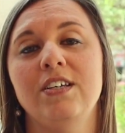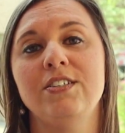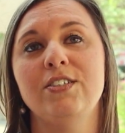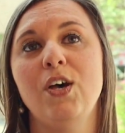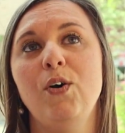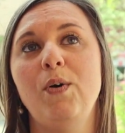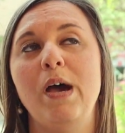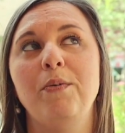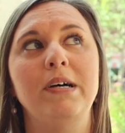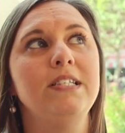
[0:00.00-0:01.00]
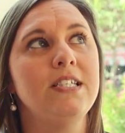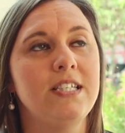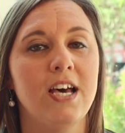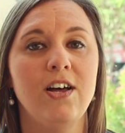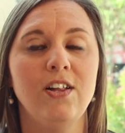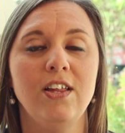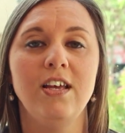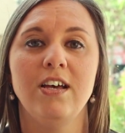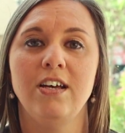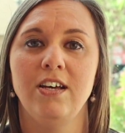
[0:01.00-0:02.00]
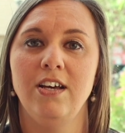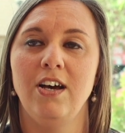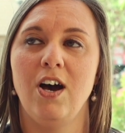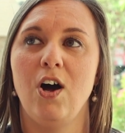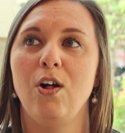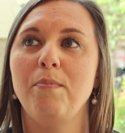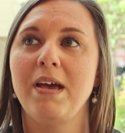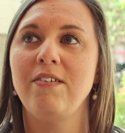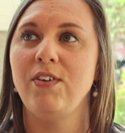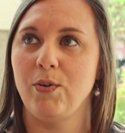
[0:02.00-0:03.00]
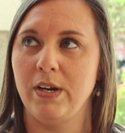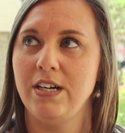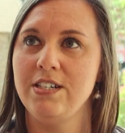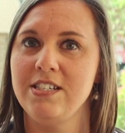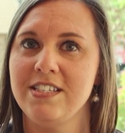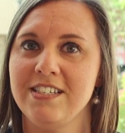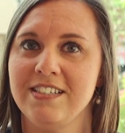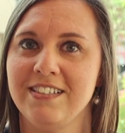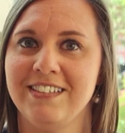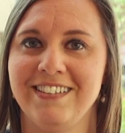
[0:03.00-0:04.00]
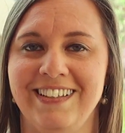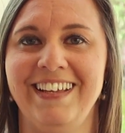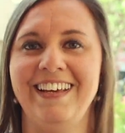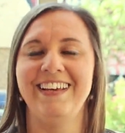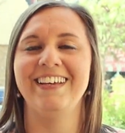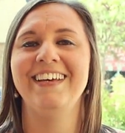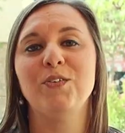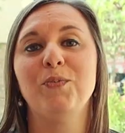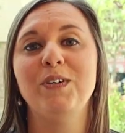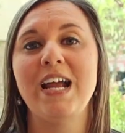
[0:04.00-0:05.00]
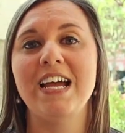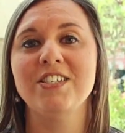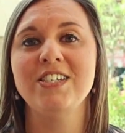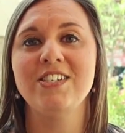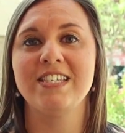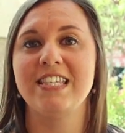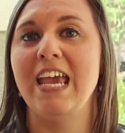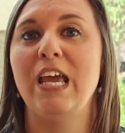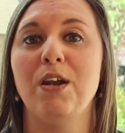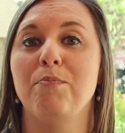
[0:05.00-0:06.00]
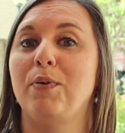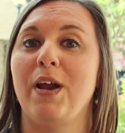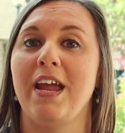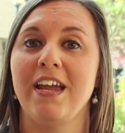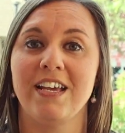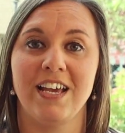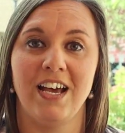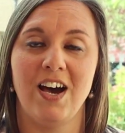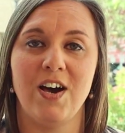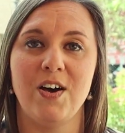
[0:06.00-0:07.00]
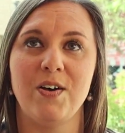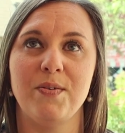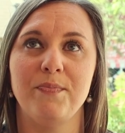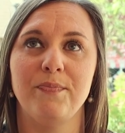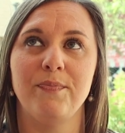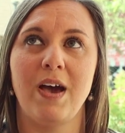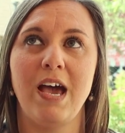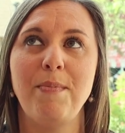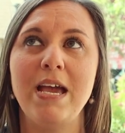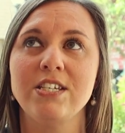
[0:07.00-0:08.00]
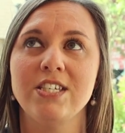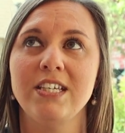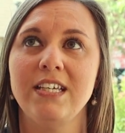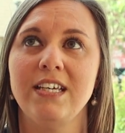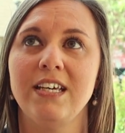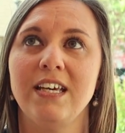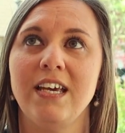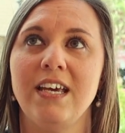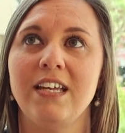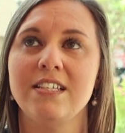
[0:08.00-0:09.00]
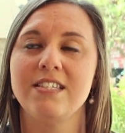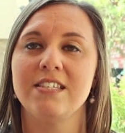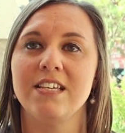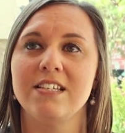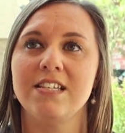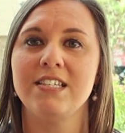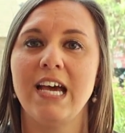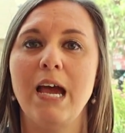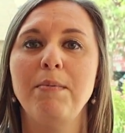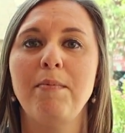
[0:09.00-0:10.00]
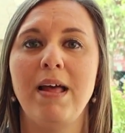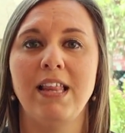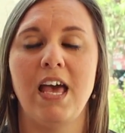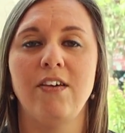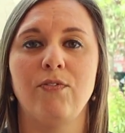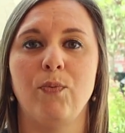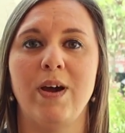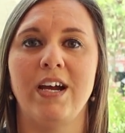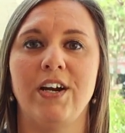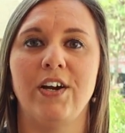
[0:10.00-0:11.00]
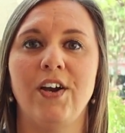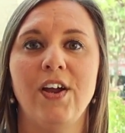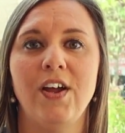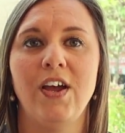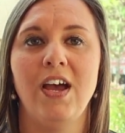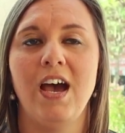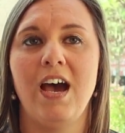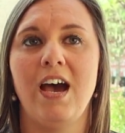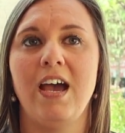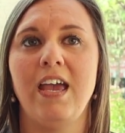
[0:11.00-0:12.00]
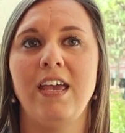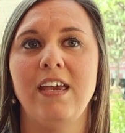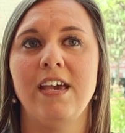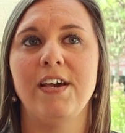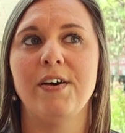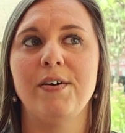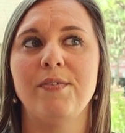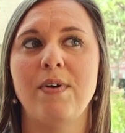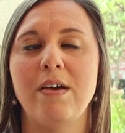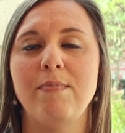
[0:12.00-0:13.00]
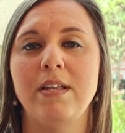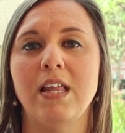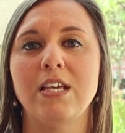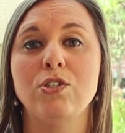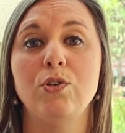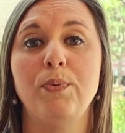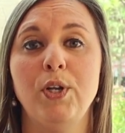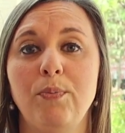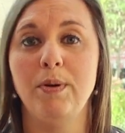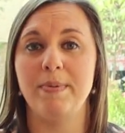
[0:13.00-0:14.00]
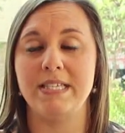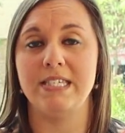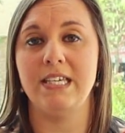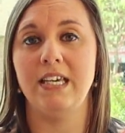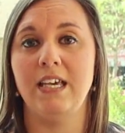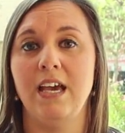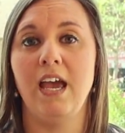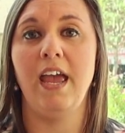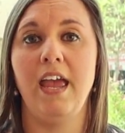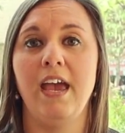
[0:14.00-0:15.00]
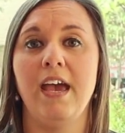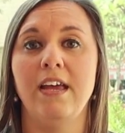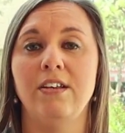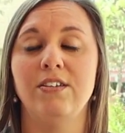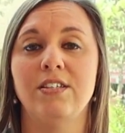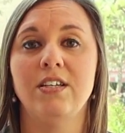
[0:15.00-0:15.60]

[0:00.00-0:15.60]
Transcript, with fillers: So I want to tell all my viewers, so we're actually just taking a break. Um, I've actually, it's, it's a time in my life where I am, I've been like super duper busy, and